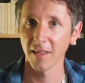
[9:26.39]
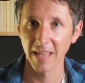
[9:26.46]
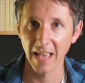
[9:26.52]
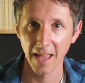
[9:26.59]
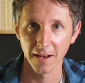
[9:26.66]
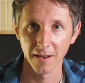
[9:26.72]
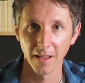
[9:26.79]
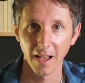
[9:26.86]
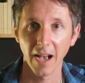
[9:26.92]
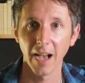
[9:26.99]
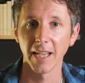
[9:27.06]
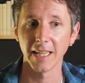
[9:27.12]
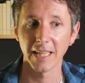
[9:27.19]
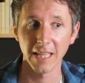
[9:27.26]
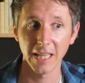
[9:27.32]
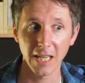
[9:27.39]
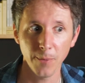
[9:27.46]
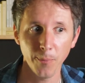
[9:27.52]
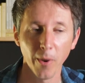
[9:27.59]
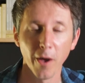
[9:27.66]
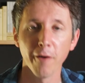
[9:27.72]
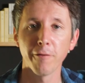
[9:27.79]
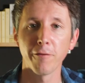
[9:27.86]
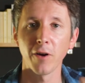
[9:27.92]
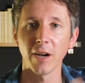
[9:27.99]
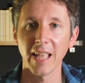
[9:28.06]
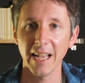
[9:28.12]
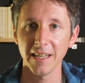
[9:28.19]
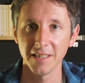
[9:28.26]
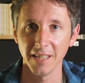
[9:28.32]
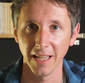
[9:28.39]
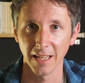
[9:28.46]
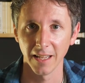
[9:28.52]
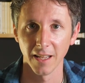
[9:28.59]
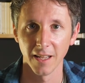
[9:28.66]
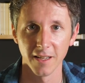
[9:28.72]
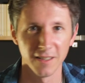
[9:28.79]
again. I keep forgetting.